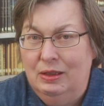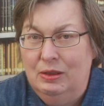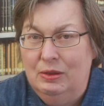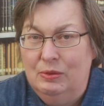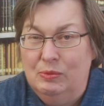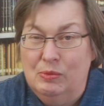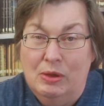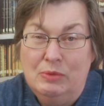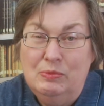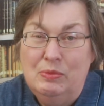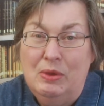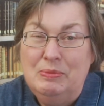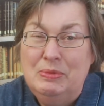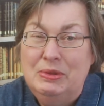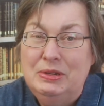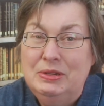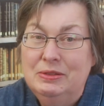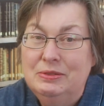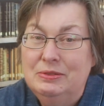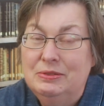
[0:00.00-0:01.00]
One
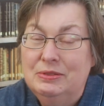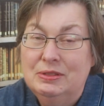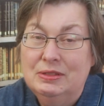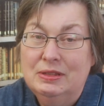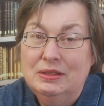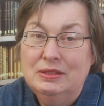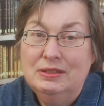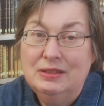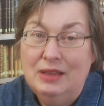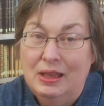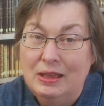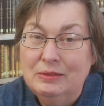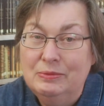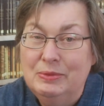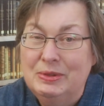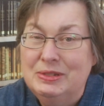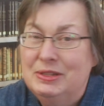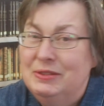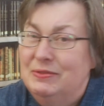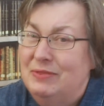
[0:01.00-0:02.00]
woman whose son
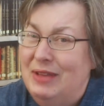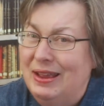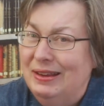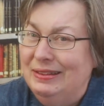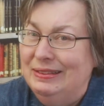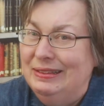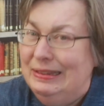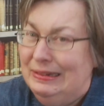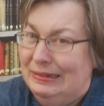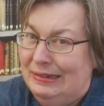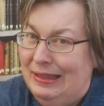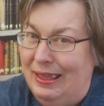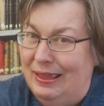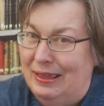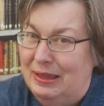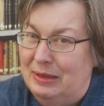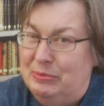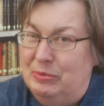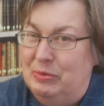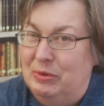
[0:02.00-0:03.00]
went to violin
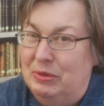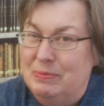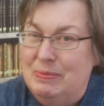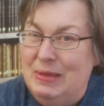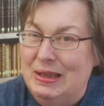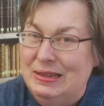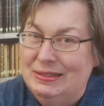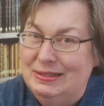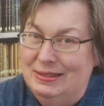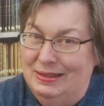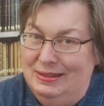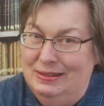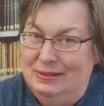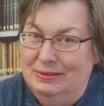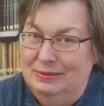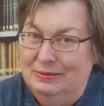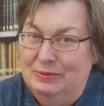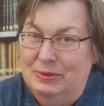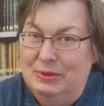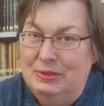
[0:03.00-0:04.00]
camp with my
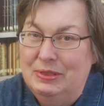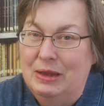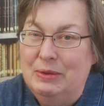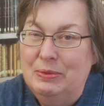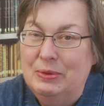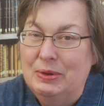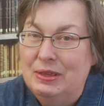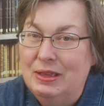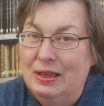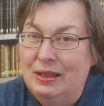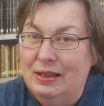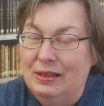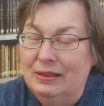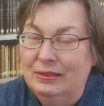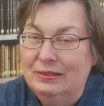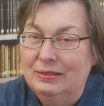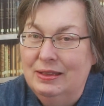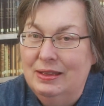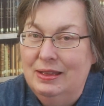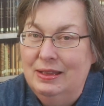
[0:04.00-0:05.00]
son when they were young